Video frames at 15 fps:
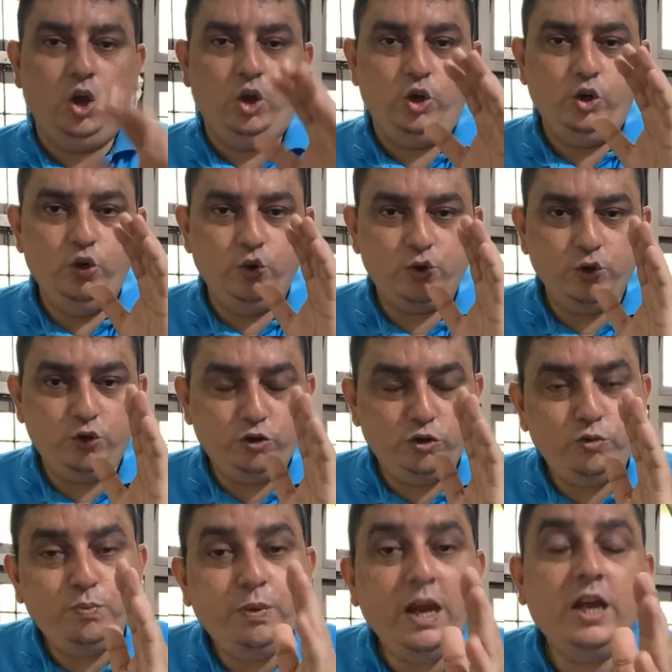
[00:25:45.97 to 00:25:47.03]
you could
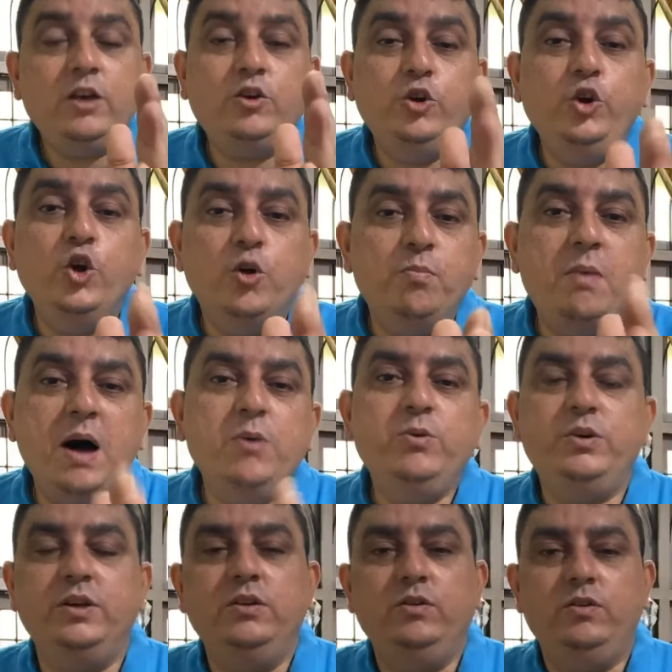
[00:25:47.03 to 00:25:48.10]
speak to your
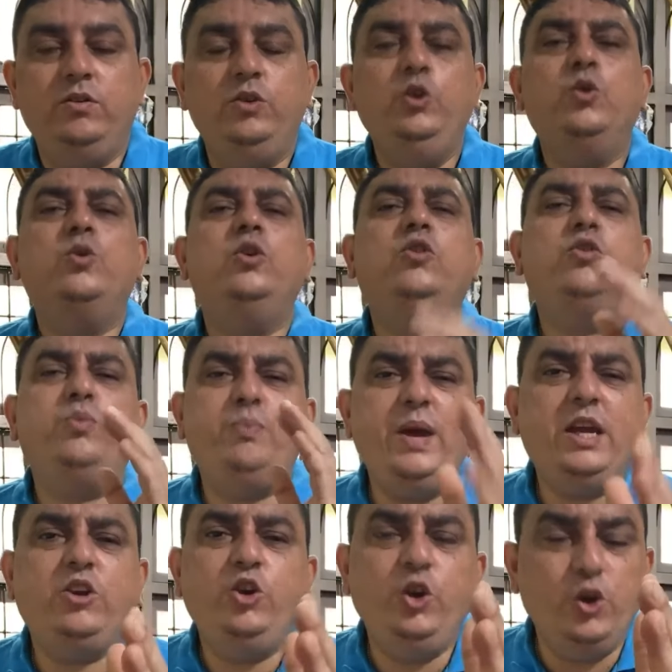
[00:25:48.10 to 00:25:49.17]
mountains, you could
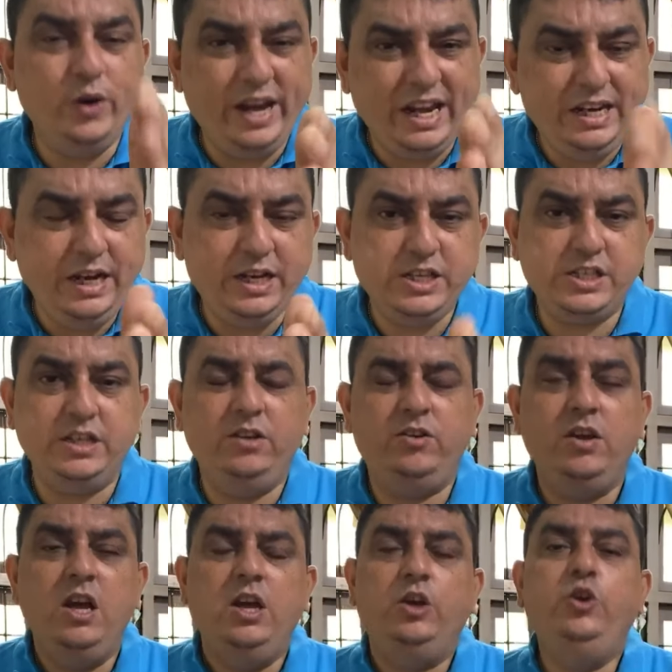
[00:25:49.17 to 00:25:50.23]
speak to your addictions,
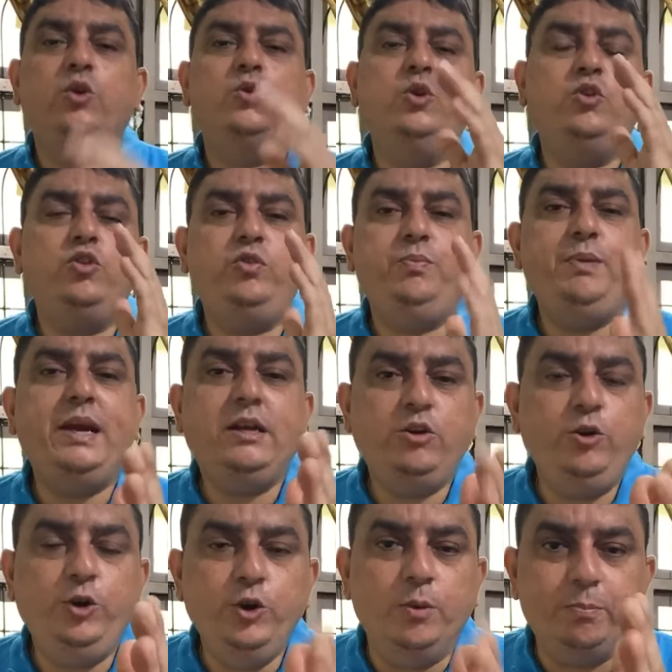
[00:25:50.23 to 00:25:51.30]
you could speak to
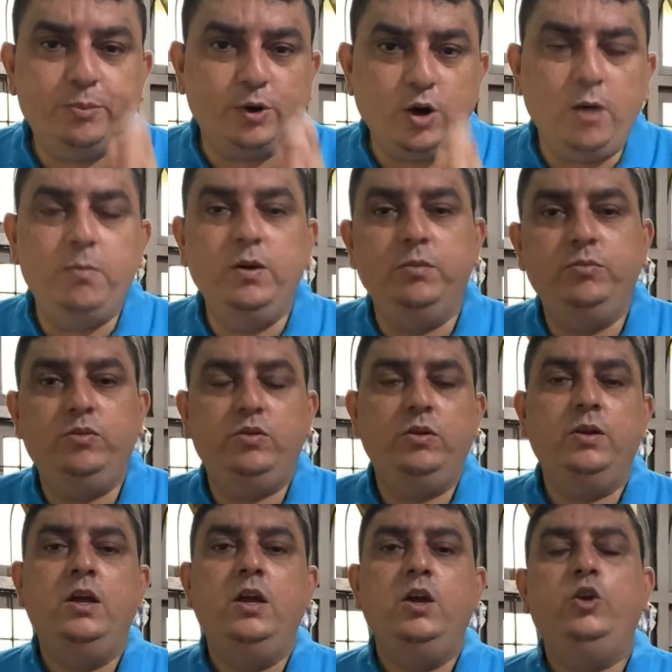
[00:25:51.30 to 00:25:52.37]
your problems,
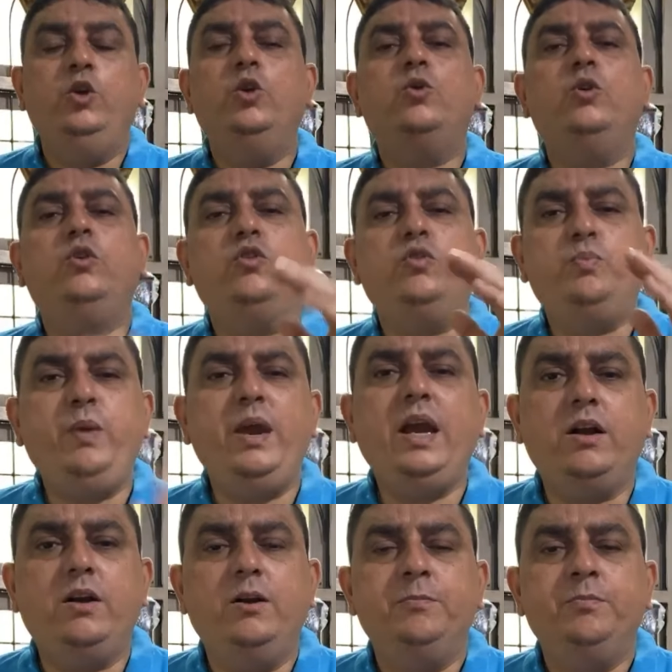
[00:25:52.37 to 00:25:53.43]
you could
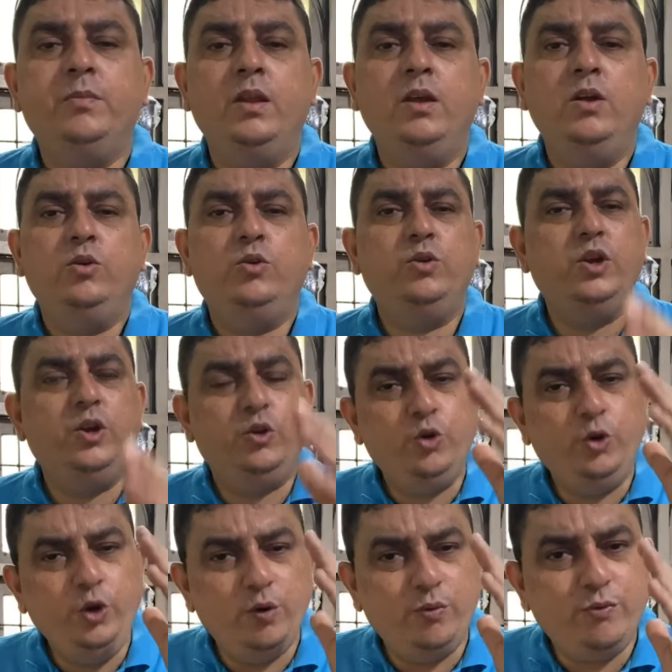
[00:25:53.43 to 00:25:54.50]
speak to, the, to
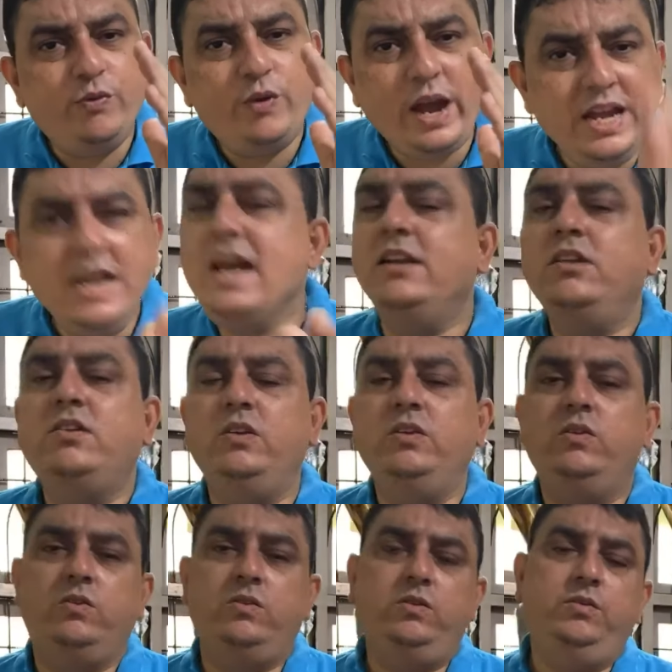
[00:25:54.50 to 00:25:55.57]
your
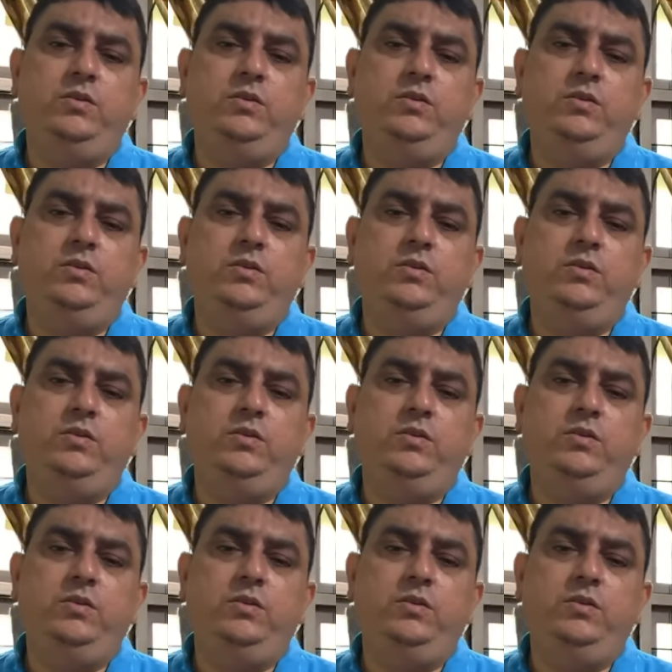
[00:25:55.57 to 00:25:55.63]
finances.